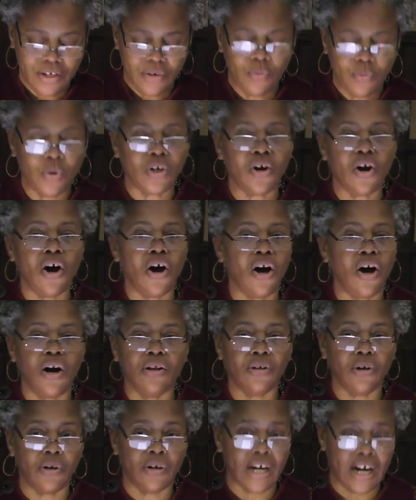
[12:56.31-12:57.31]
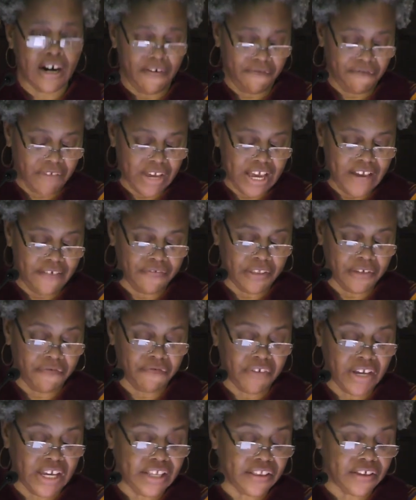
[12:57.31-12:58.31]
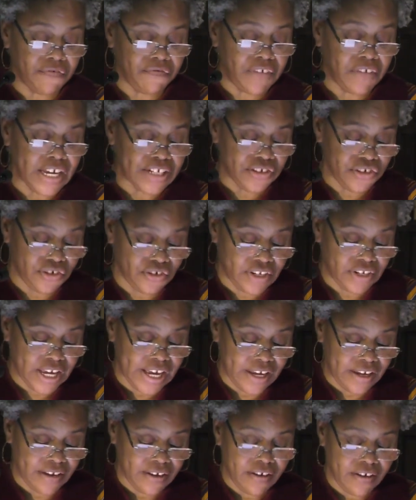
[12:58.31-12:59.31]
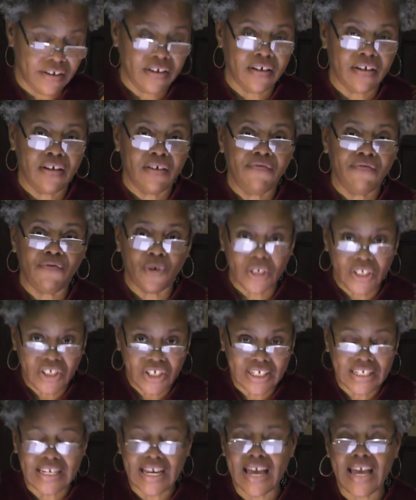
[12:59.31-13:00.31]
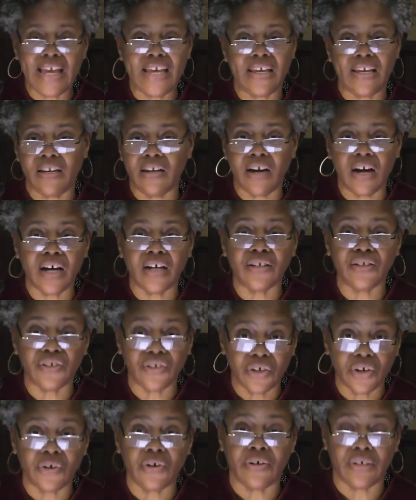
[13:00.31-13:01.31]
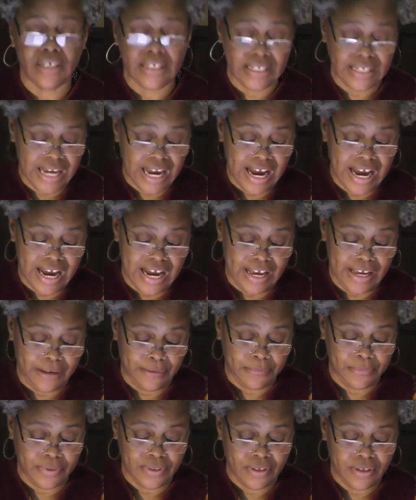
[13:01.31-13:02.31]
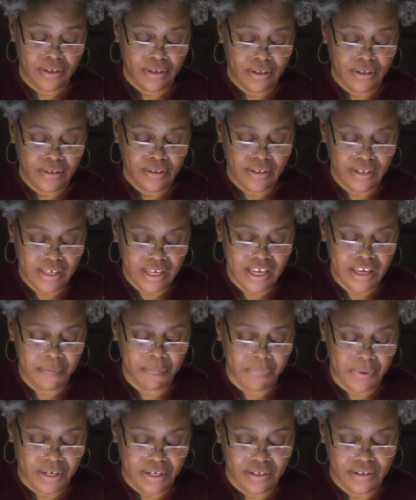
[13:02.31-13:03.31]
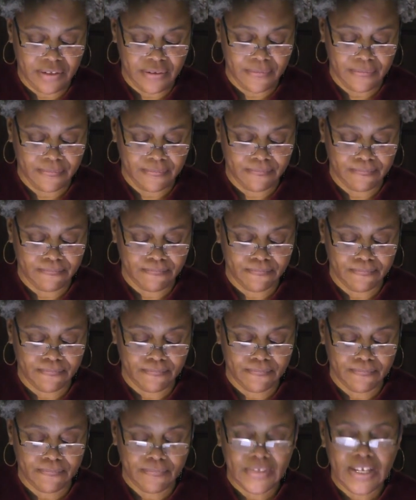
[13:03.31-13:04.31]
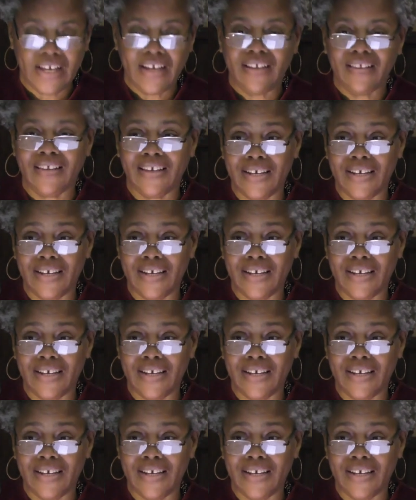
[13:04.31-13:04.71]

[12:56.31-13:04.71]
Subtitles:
We'll call on our faith, the faith of yesterday, for today in uncertain times to keep us. The